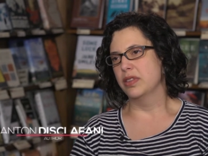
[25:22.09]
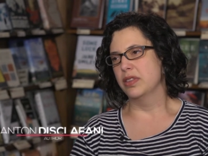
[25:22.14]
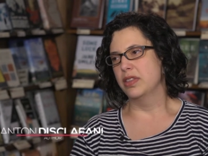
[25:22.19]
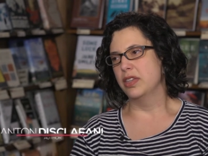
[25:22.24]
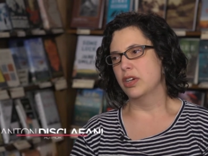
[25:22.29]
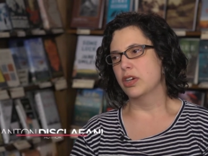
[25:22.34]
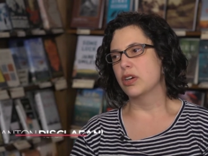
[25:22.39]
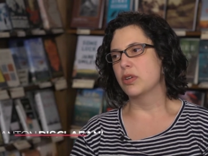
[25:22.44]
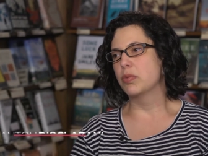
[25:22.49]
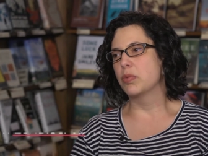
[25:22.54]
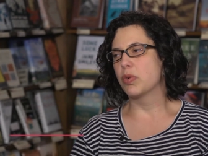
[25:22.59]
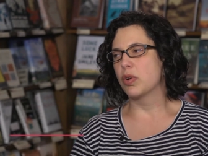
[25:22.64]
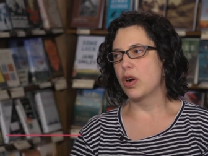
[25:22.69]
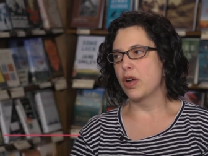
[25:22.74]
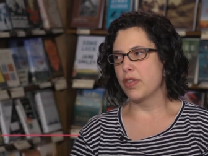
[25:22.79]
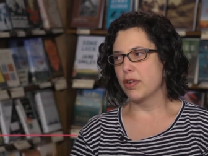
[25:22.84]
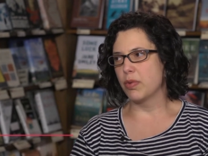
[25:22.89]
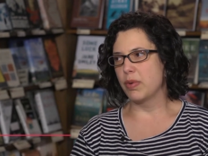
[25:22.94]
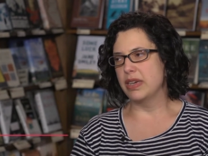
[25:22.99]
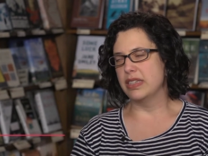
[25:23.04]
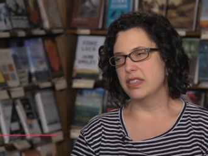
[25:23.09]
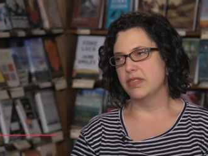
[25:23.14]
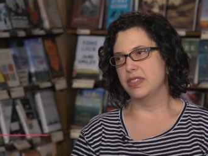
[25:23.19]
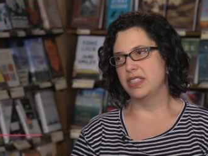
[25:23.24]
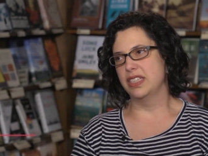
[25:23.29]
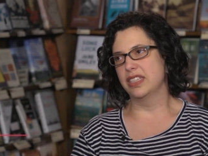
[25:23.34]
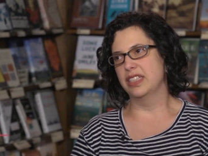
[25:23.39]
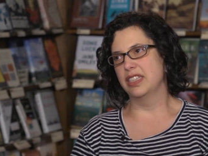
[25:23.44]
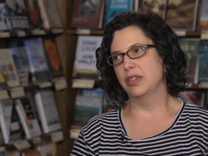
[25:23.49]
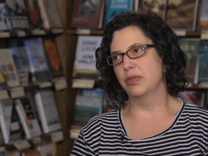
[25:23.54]
there were other ways of
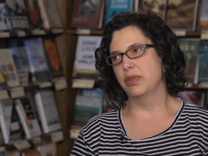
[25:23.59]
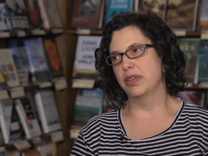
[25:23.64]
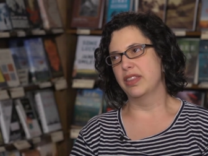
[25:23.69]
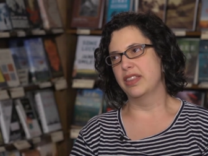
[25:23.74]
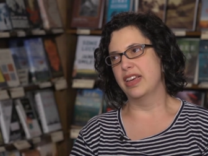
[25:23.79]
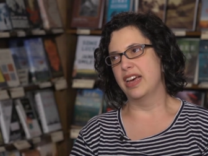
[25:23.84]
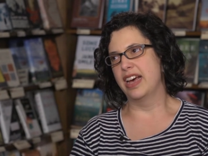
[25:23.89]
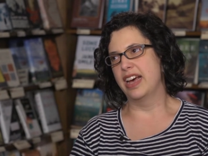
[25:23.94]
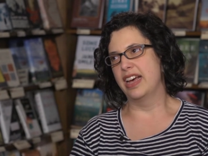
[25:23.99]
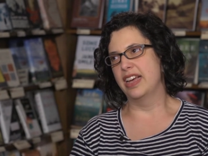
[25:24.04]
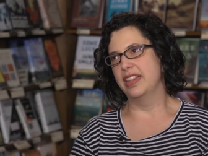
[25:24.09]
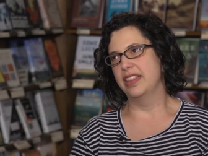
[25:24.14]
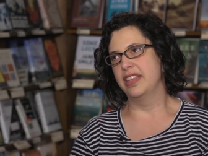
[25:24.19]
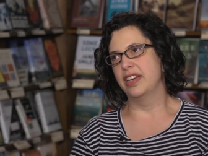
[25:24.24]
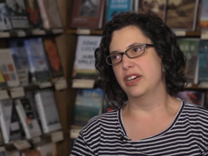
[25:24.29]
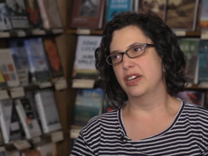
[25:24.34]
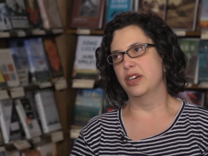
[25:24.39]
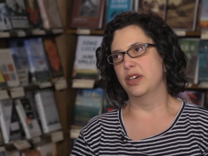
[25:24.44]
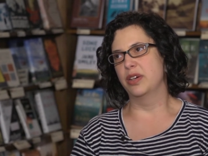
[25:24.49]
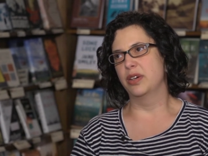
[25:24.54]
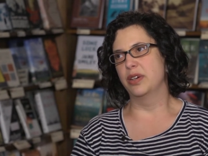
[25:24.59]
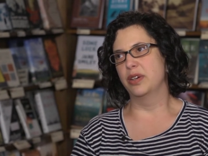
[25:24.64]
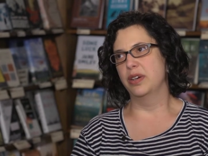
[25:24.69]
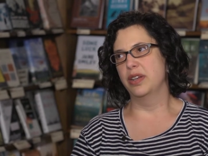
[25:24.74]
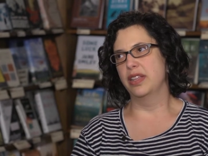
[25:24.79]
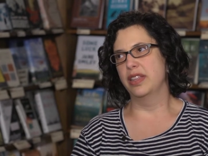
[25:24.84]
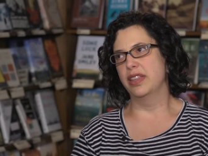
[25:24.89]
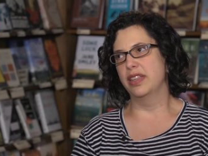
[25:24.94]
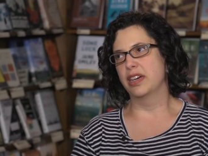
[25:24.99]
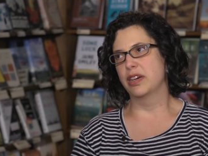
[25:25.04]
dealing with that. There
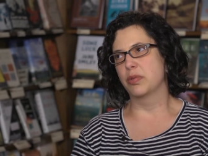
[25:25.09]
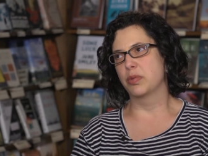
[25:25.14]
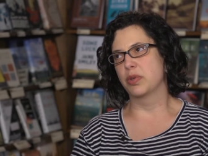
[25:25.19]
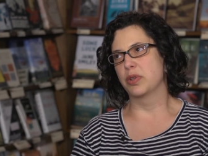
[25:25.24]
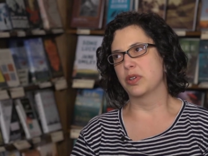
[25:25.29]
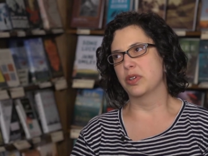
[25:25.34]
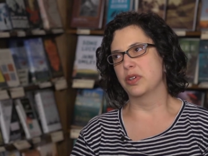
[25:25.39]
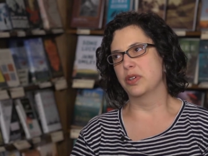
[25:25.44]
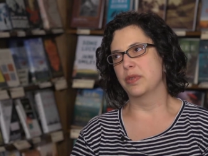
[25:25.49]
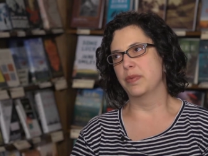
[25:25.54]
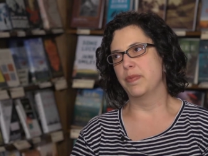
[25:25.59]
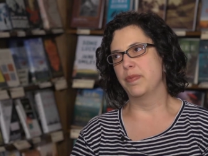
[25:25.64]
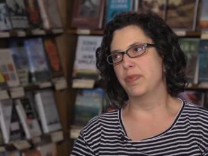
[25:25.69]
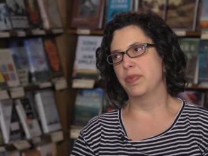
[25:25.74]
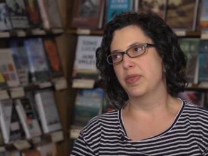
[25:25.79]
were